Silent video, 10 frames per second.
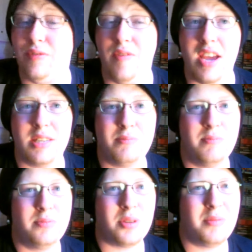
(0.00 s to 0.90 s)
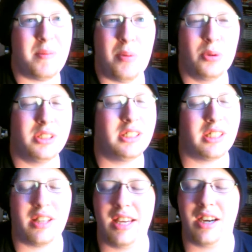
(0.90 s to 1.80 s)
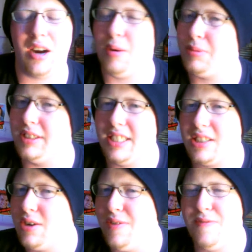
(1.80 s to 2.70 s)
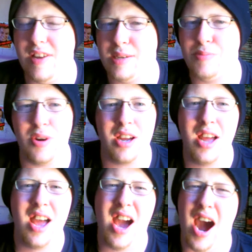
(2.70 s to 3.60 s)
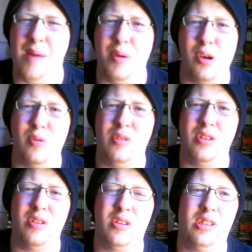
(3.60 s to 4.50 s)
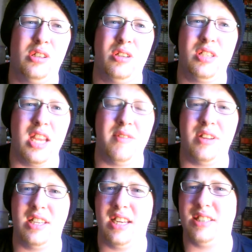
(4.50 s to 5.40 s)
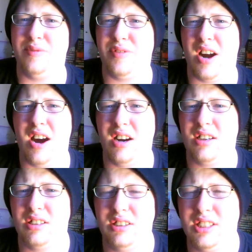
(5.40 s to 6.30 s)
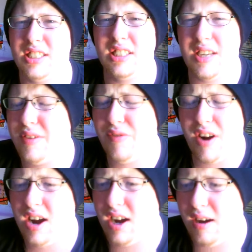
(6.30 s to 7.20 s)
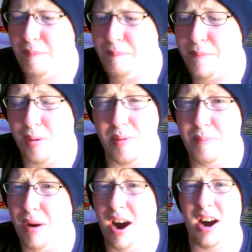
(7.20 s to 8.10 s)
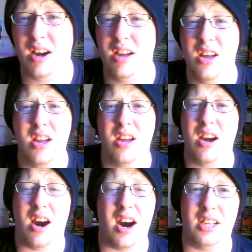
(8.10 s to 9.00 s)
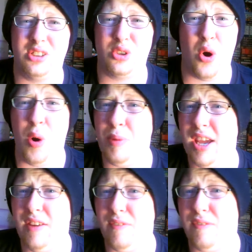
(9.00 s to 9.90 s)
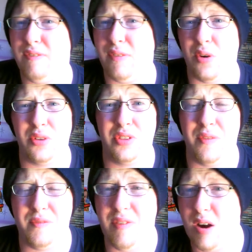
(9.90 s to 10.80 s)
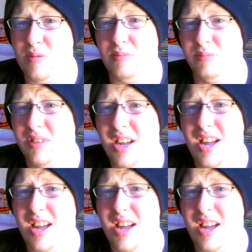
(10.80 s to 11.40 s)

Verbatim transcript: Facebook, somebody posted a link a couple of days ago on Facebook about Jason David Frank coming back as Tommy for the film.